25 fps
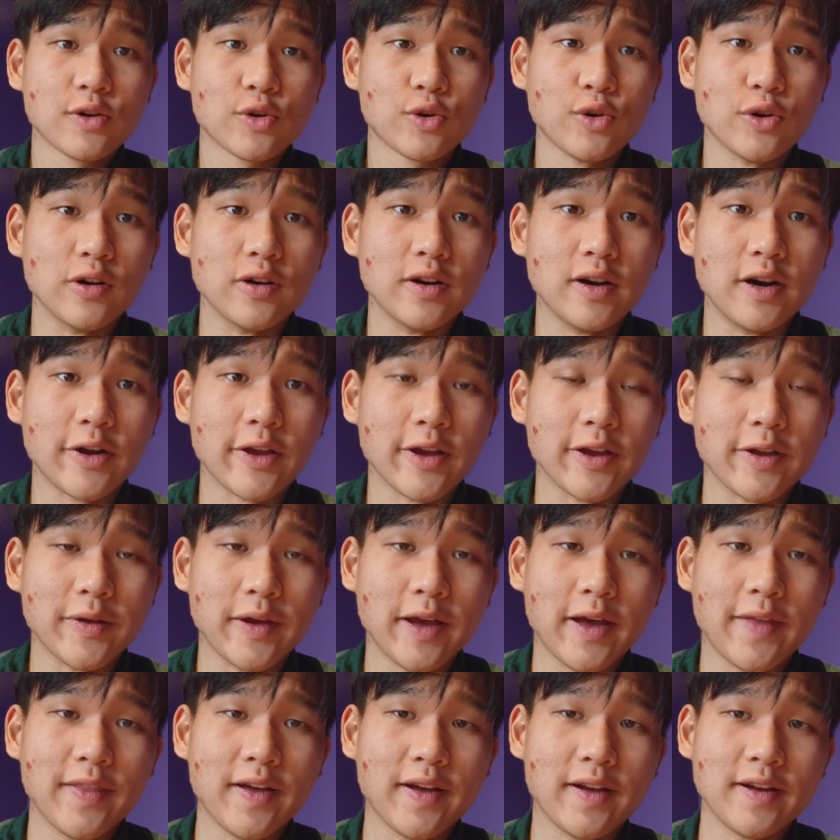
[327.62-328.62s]
Cool.
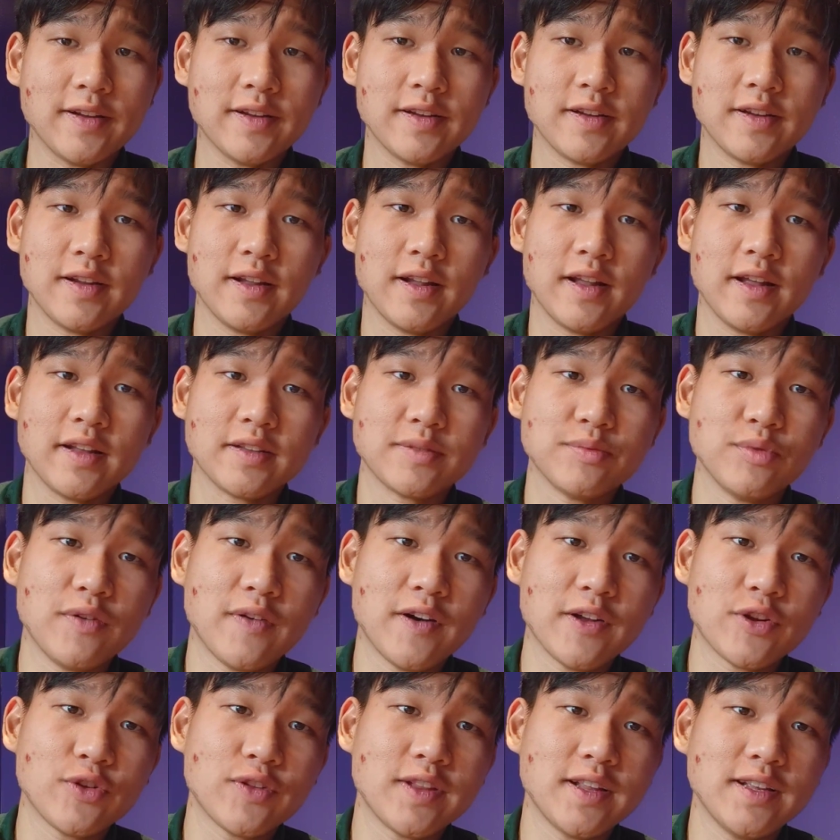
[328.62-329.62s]
Okay, and then let's move
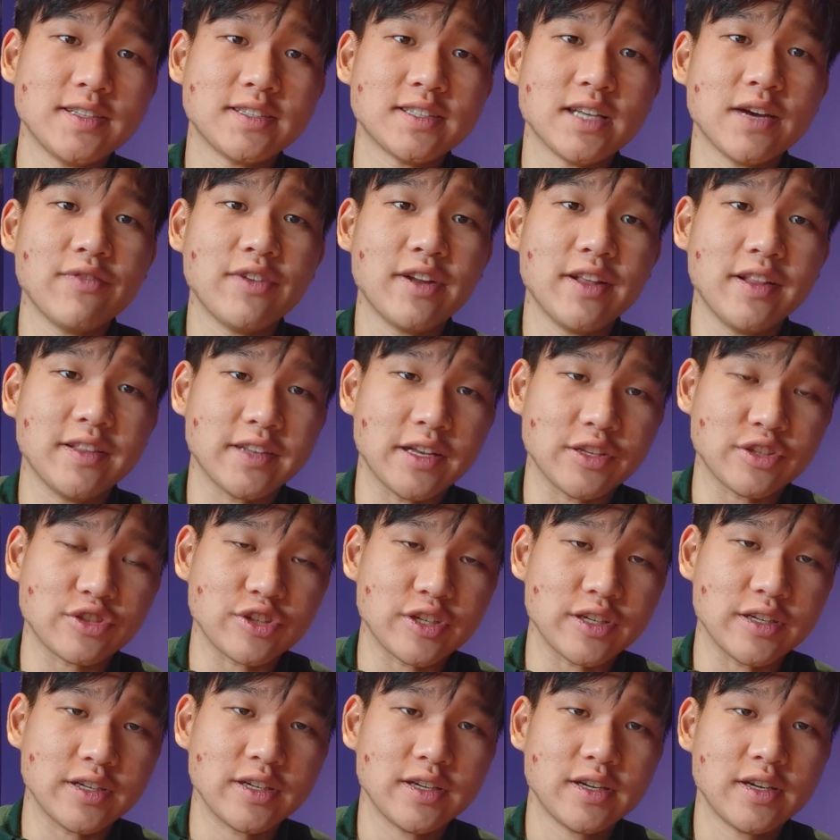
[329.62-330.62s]
on to the 17th
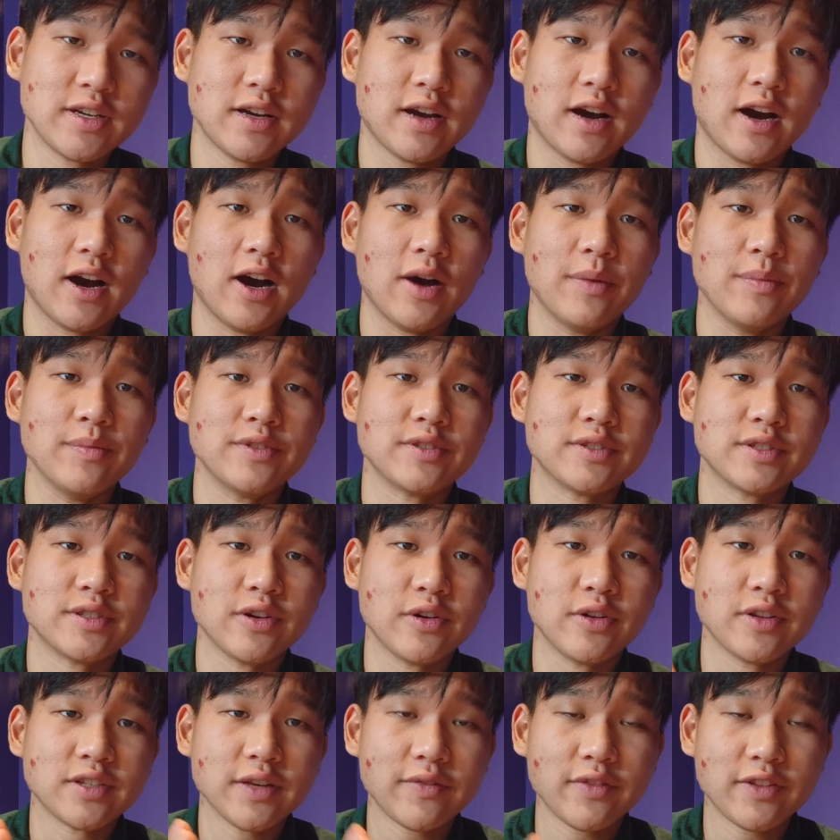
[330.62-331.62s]
century.
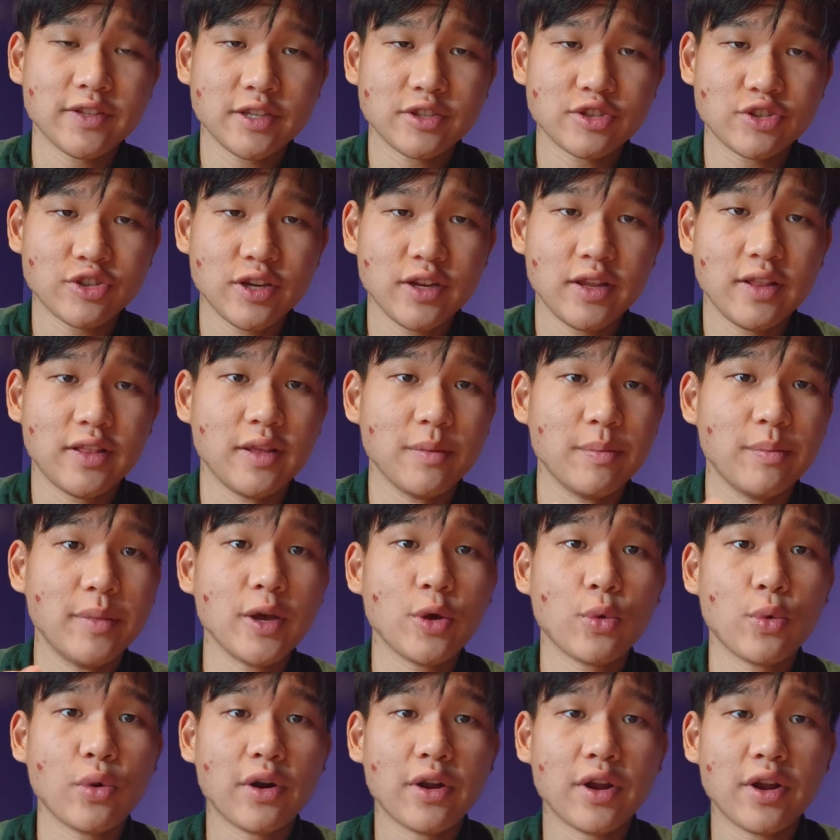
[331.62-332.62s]
So the 17th century, the
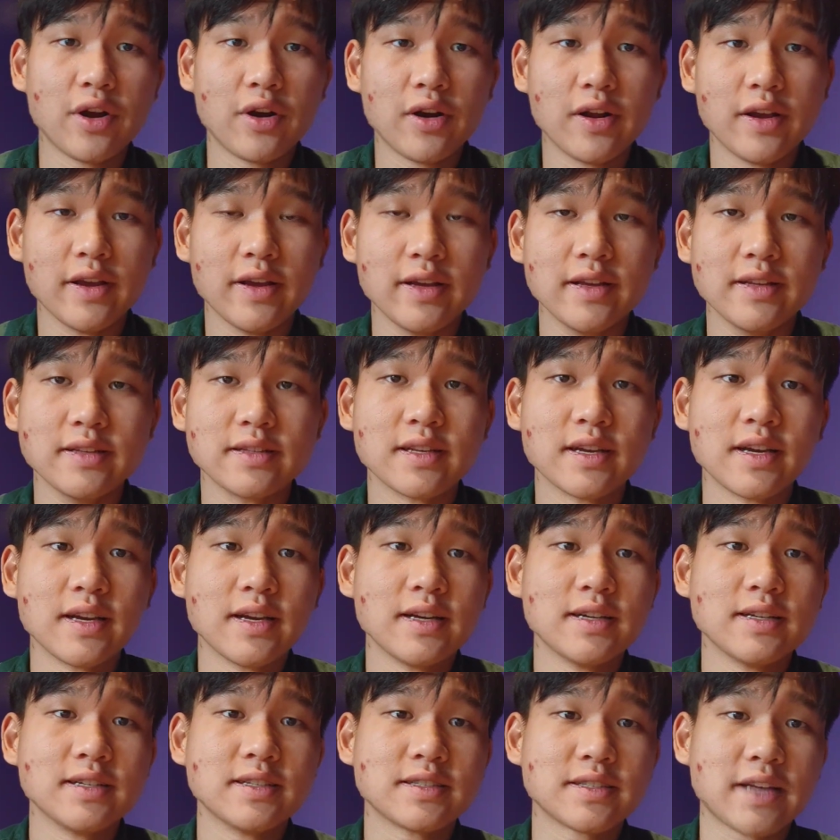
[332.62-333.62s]
big word here is
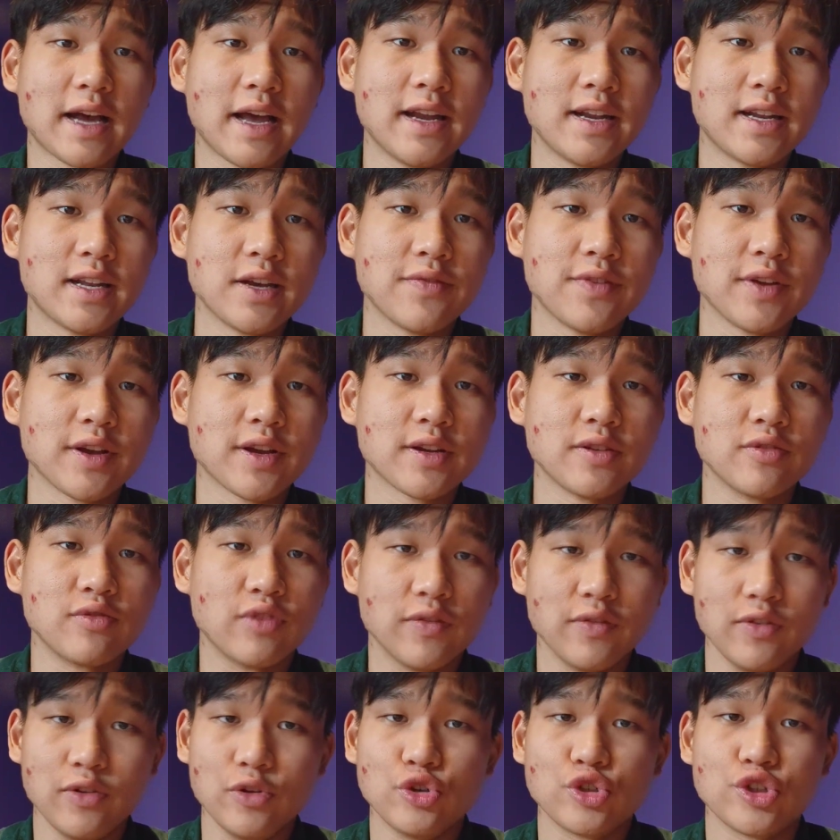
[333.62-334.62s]
scientific
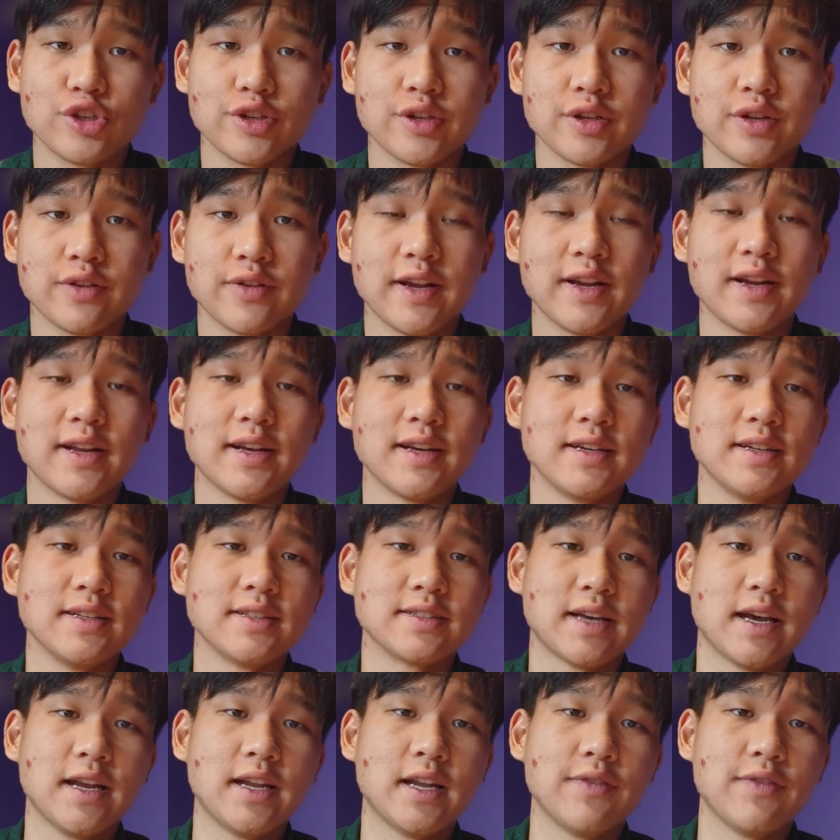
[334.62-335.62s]
revolution, right?
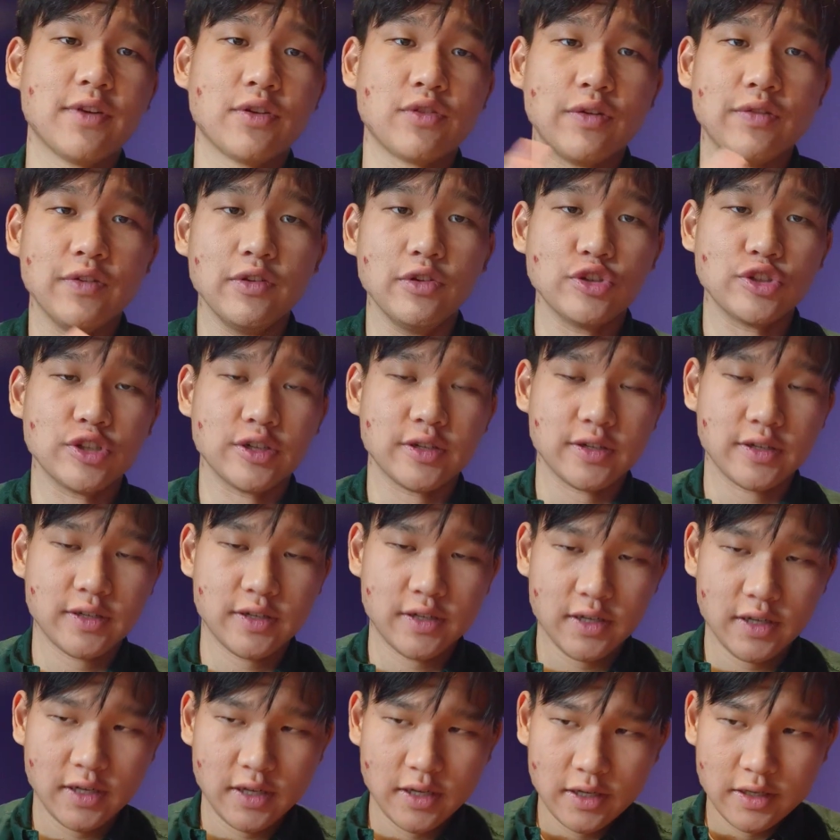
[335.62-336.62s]
Scientific revolution.
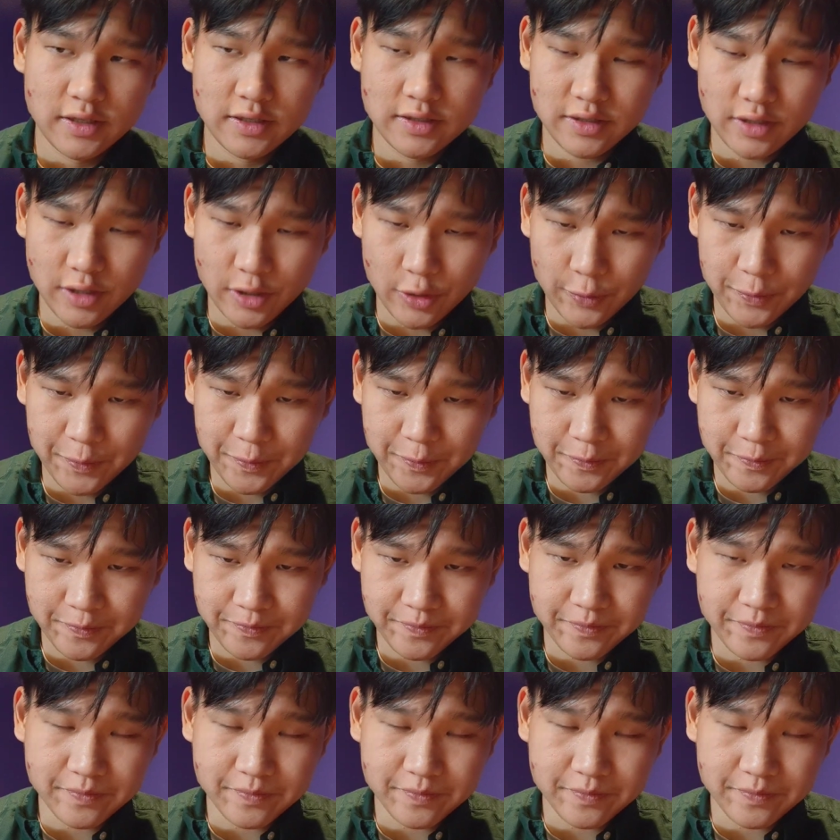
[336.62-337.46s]
So